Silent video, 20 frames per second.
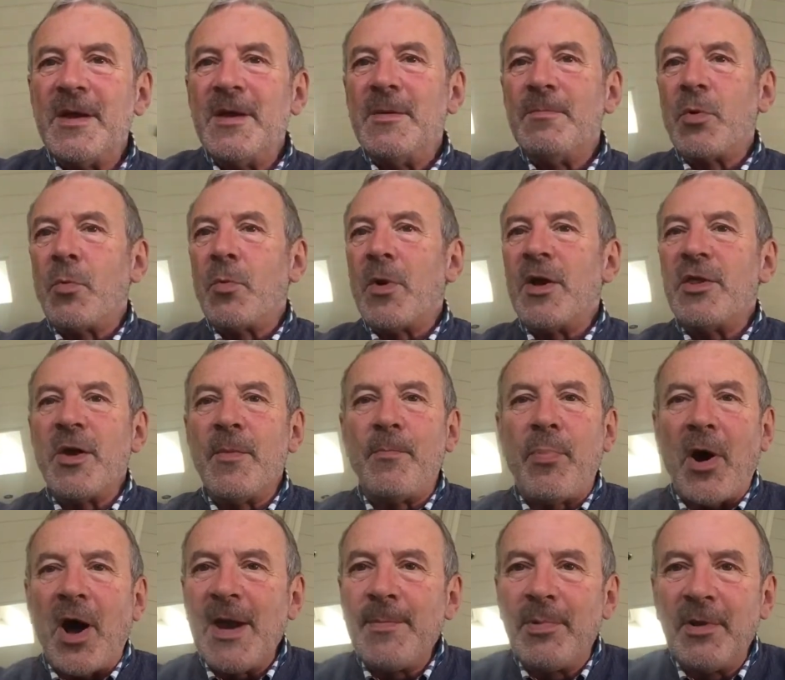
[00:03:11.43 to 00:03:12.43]
But where the
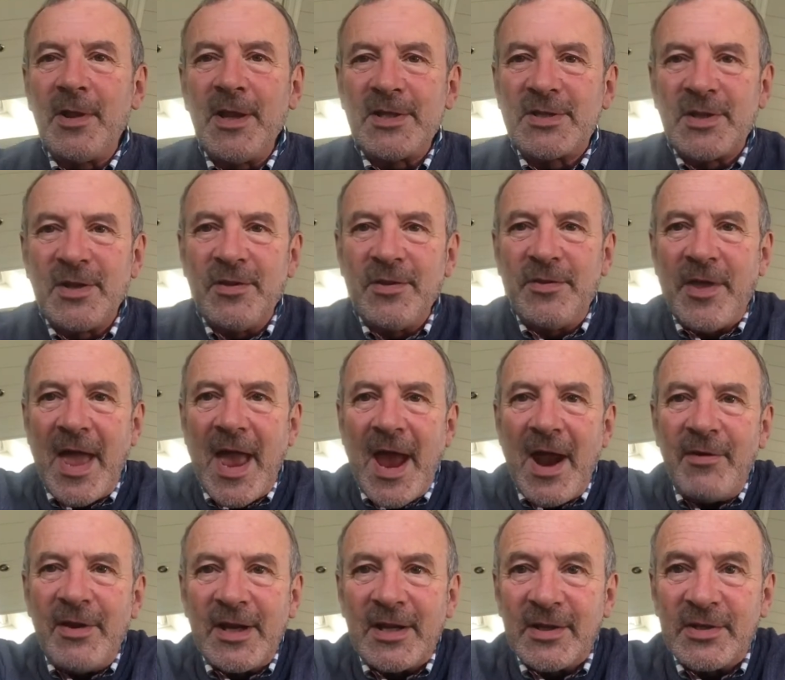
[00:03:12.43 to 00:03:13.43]
Bible isn't
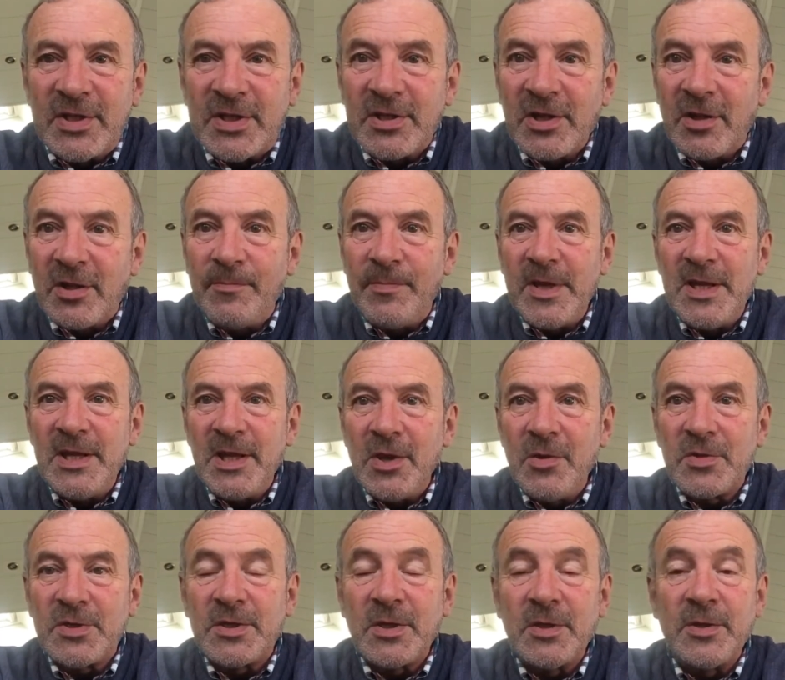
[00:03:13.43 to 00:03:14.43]
there, it can still be
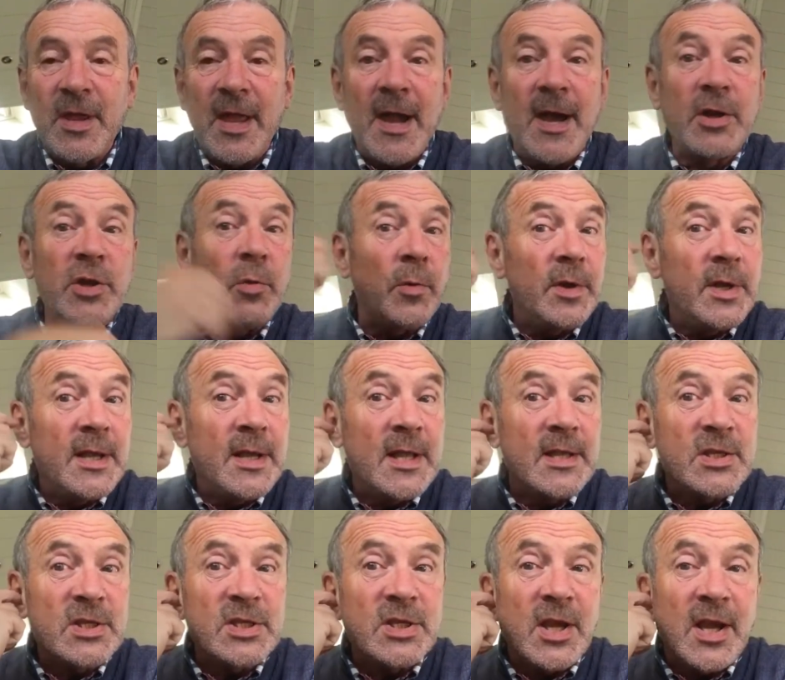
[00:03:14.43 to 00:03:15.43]
used today. I don't want to
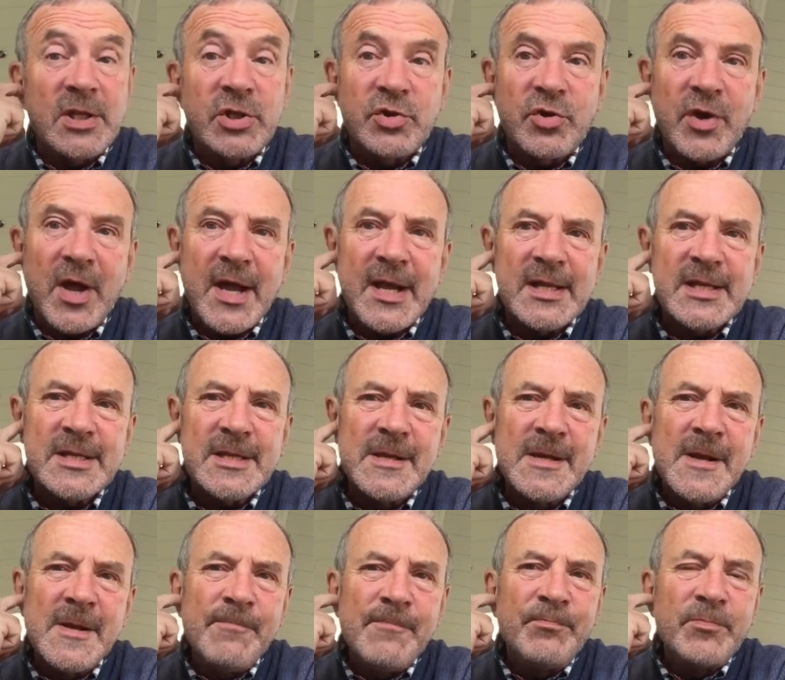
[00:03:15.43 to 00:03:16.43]
get sidetracked.
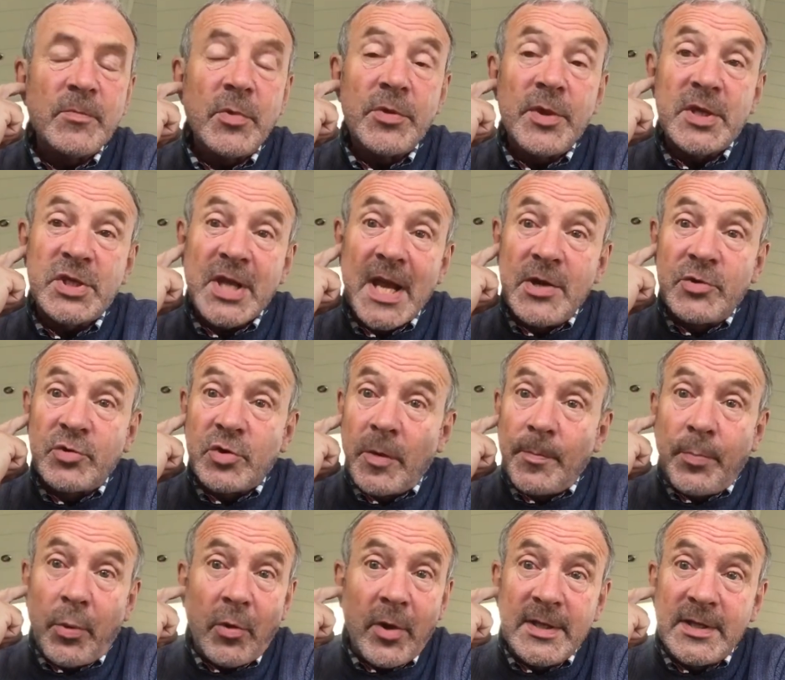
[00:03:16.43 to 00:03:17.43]
But the central
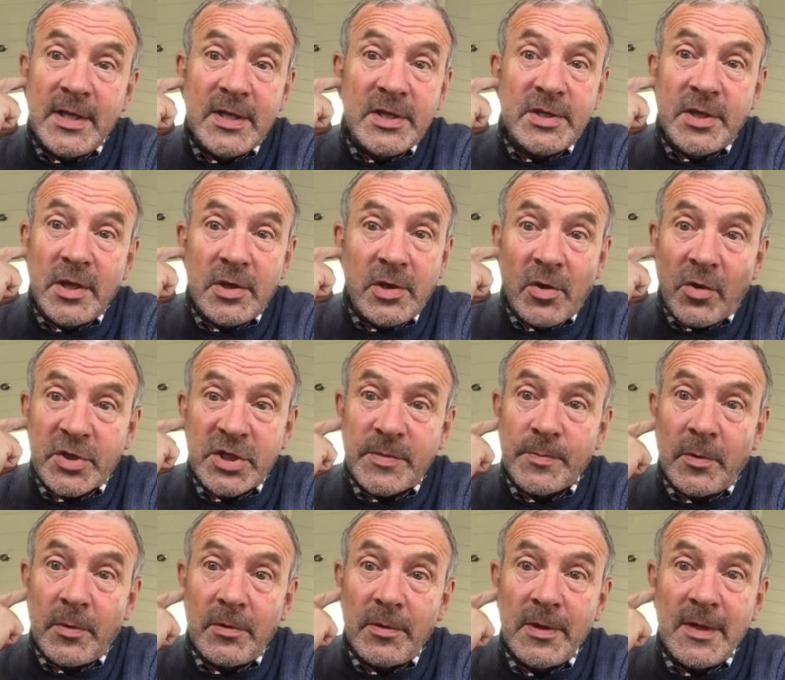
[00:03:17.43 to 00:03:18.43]
point is the
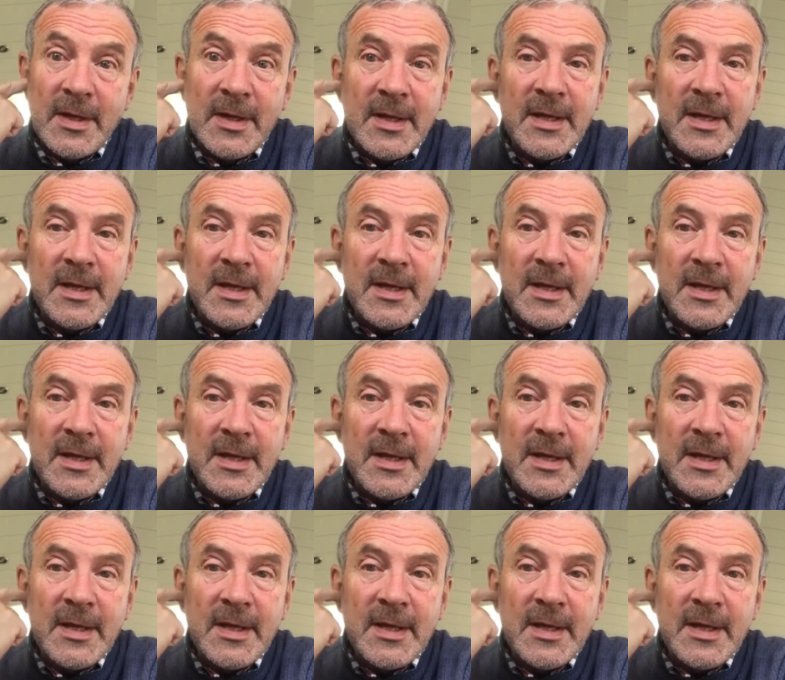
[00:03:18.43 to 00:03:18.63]
gospel.